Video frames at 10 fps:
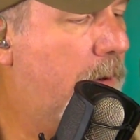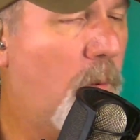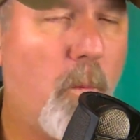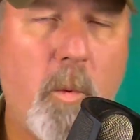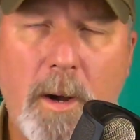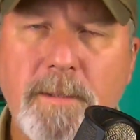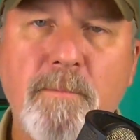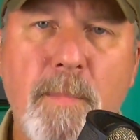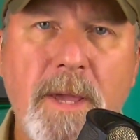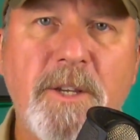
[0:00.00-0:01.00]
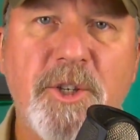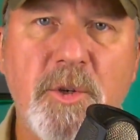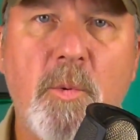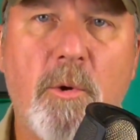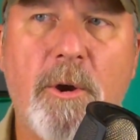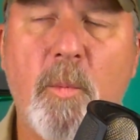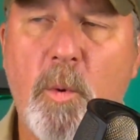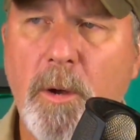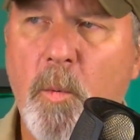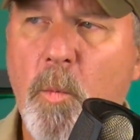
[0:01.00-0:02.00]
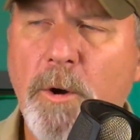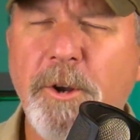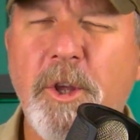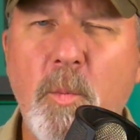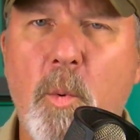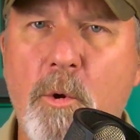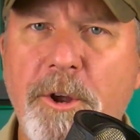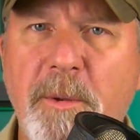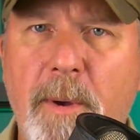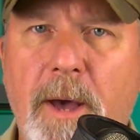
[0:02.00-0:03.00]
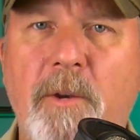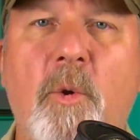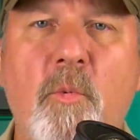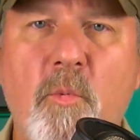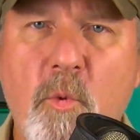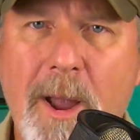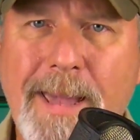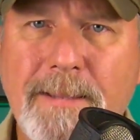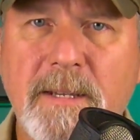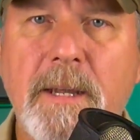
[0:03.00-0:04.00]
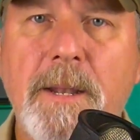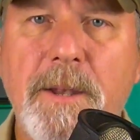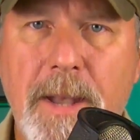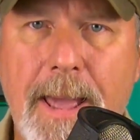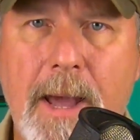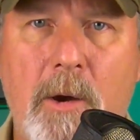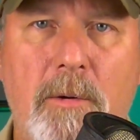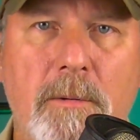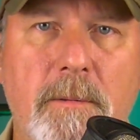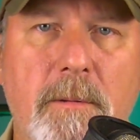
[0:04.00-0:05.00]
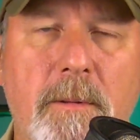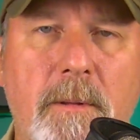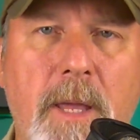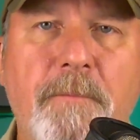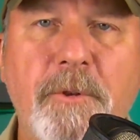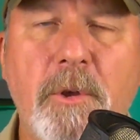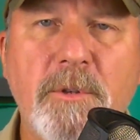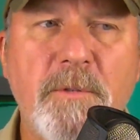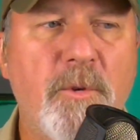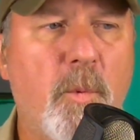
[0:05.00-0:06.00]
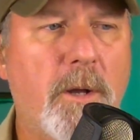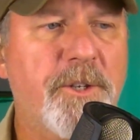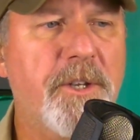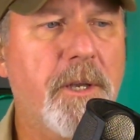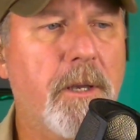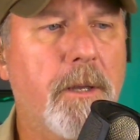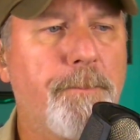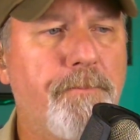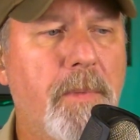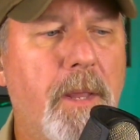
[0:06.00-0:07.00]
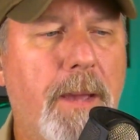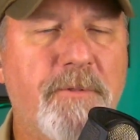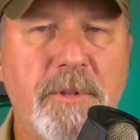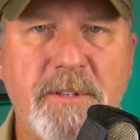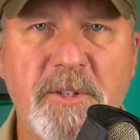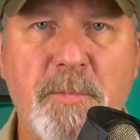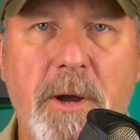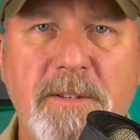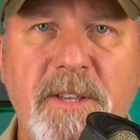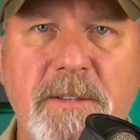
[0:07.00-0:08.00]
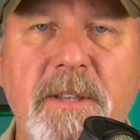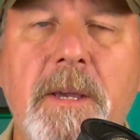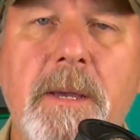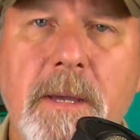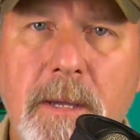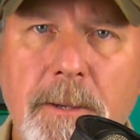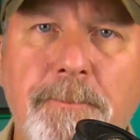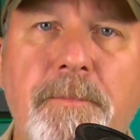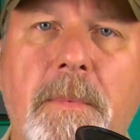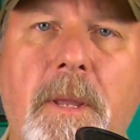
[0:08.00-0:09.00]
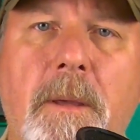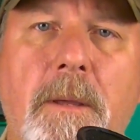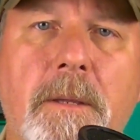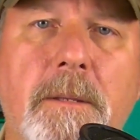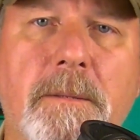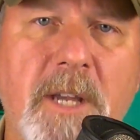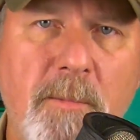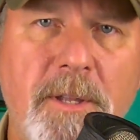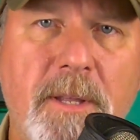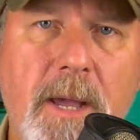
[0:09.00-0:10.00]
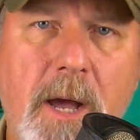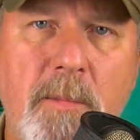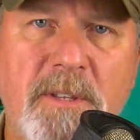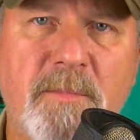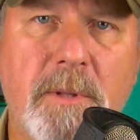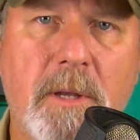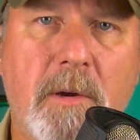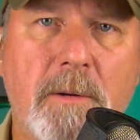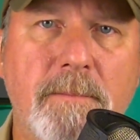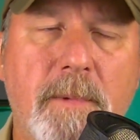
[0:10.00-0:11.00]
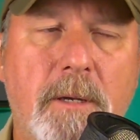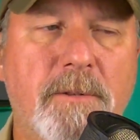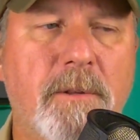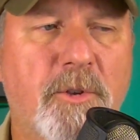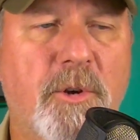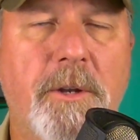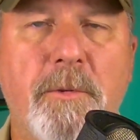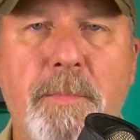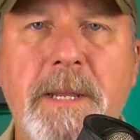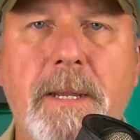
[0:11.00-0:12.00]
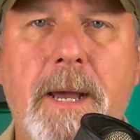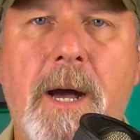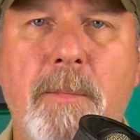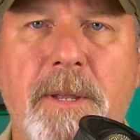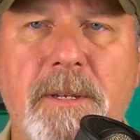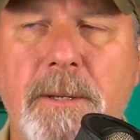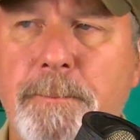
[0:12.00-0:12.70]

what makes you worry? What are you worried about right now? And for those of you watching after this is processed, tell me in the comments below. I'll try to pin a comment,